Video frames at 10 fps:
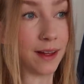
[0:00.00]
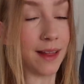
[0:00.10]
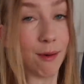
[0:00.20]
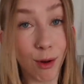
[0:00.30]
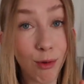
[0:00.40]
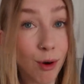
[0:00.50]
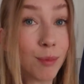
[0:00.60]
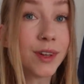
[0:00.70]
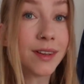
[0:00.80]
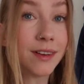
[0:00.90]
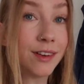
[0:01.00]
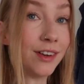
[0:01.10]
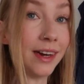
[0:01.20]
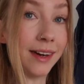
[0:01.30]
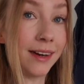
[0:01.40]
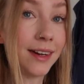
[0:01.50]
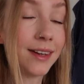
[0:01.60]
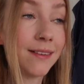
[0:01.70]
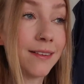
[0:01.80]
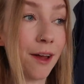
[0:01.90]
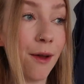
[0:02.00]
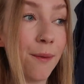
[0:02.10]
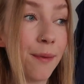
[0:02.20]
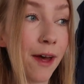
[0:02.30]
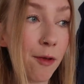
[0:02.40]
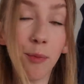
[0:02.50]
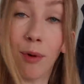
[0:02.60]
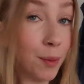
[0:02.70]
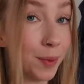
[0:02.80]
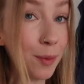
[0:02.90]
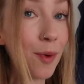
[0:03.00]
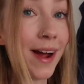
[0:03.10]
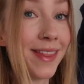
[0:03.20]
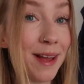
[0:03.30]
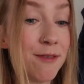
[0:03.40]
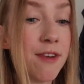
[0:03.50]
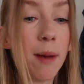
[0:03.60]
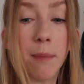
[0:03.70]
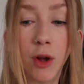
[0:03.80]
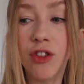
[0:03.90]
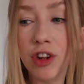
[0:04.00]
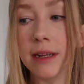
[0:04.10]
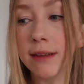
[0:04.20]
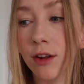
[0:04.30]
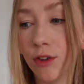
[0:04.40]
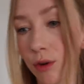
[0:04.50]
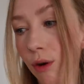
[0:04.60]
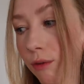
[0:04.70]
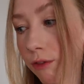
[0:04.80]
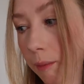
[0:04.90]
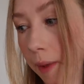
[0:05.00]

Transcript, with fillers: that they're a cropped jean so that's probably why they fit. Most jeans are too long for